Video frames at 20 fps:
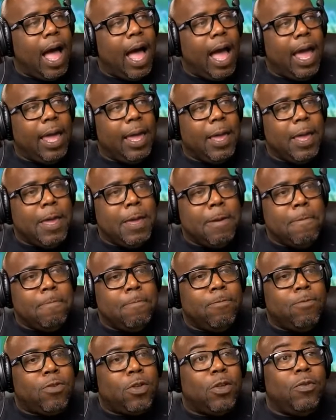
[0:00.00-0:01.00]
I
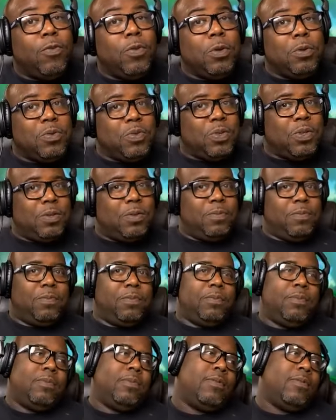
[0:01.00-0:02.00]
am confused,
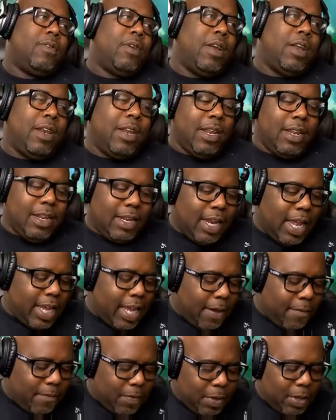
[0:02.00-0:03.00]
right?
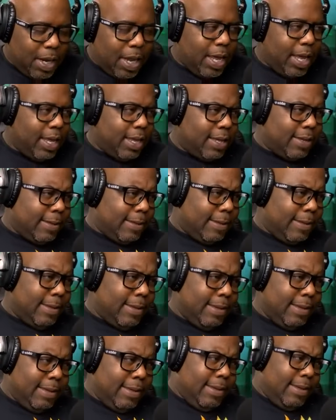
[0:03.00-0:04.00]
Like, I feel like
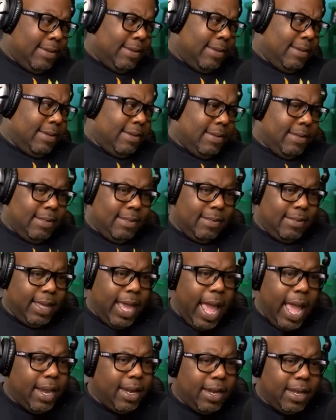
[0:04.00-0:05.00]

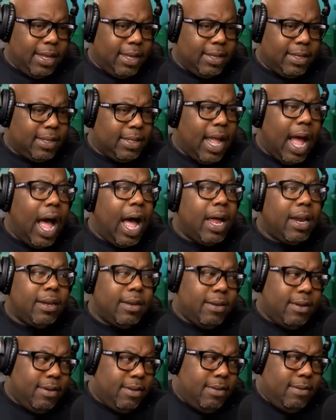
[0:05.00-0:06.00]
the ending is
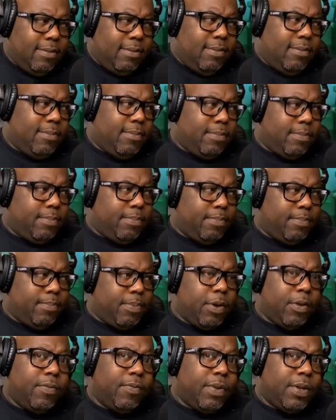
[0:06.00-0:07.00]
not
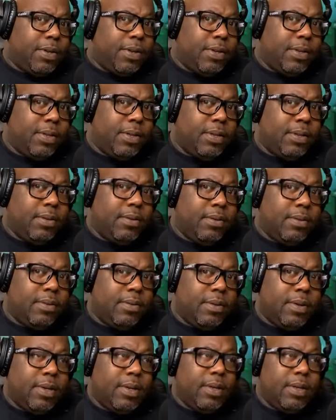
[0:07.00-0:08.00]
perfect,
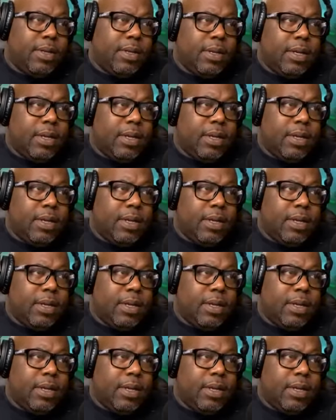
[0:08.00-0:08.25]
right?